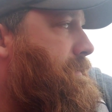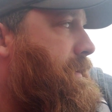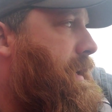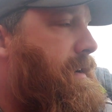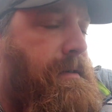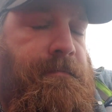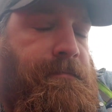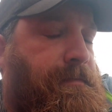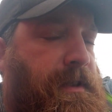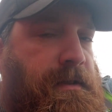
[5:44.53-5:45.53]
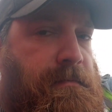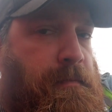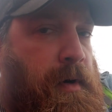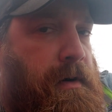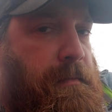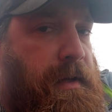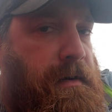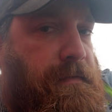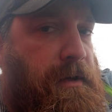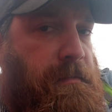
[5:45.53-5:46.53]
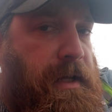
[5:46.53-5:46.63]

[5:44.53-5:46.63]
Yeah, just part of being a field